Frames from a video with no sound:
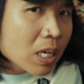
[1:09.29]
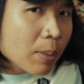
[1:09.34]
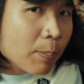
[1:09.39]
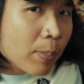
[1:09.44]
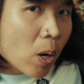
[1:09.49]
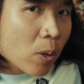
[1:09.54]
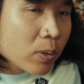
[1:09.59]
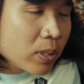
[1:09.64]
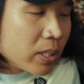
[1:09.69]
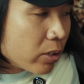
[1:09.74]

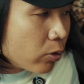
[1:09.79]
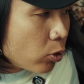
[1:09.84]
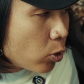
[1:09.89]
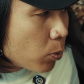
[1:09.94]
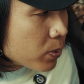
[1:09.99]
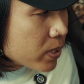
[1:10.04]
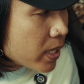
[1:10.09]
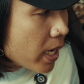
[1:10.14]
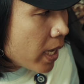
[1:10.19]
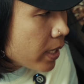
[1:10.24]
about the
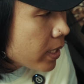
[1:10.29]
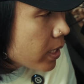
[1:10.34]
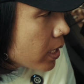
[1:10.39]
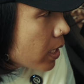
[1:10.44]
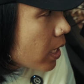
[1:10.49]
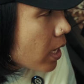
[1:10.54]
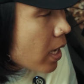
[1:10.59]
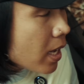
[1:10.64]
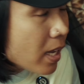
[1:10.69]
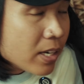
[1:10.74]
Groupset,
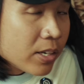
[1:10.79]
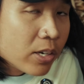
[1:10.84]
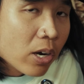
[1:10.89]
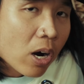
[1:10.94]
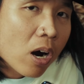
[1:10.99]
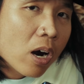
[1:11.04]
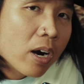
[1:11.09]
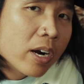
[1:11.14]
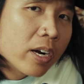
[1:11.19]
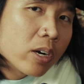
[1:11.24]
the
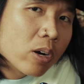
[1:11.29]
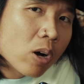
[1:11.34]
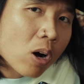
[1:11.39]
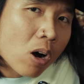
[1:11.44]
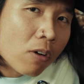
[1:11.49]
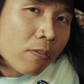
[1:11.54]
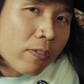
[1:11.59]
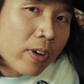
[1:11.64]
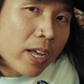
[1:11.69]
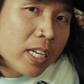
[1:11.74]
heart
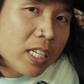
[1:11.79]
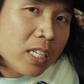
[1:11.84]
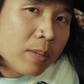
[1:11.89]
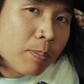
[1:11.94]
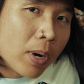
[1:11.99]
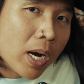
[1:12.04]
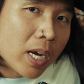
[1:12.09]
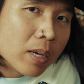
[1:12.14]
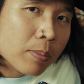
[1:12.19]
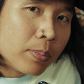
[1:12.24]
of any
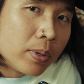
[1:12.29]
bike